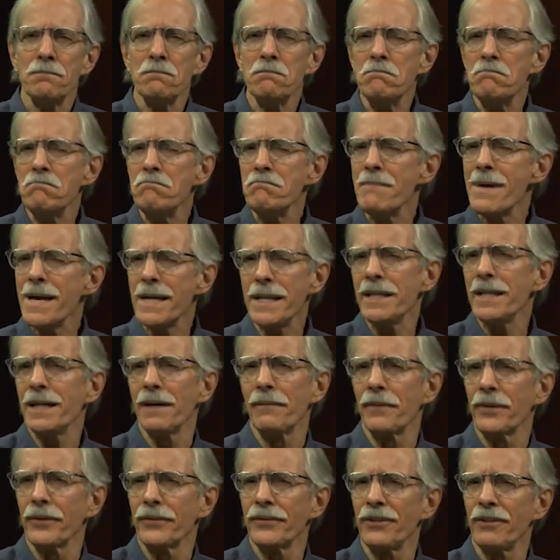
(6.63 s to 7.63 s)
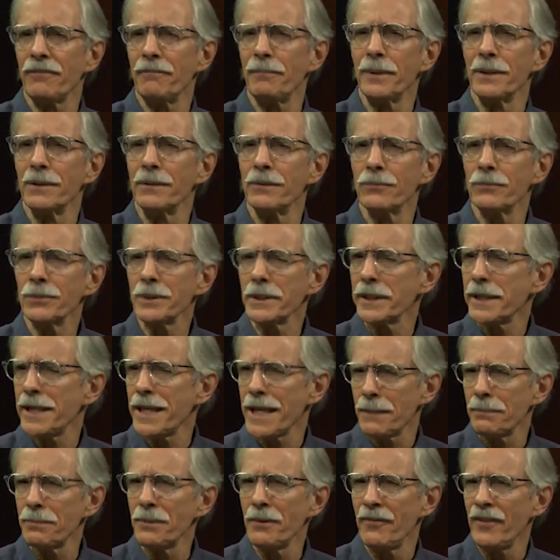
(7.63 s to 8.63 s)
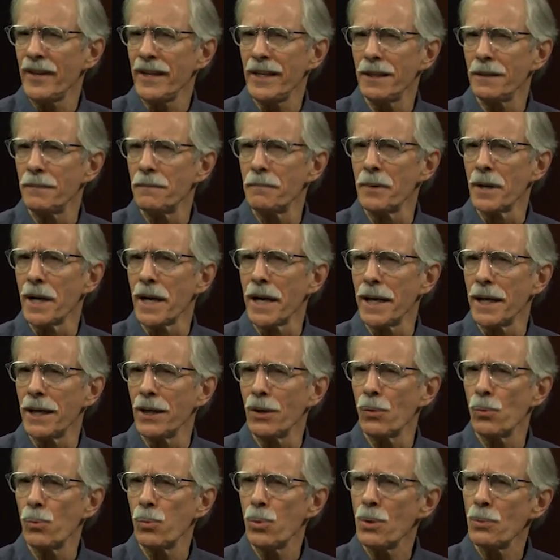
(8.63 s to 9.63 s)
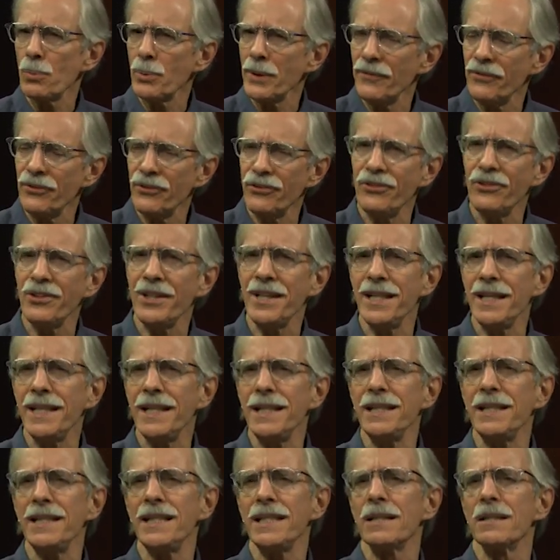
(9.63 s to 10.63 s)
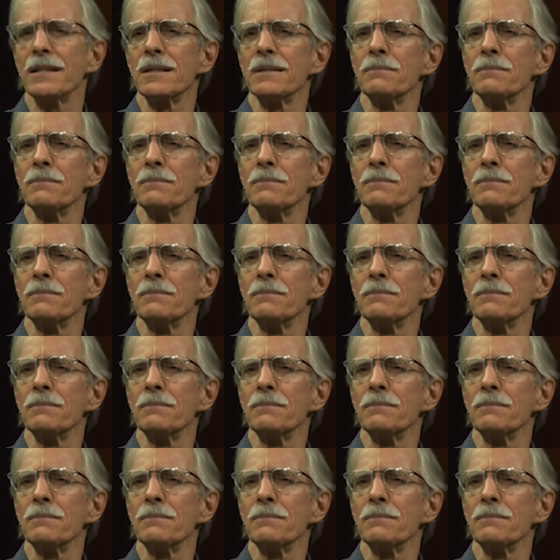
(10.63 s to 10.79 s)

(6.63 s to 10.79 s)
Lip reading: many of us have been really captivated by what we've seen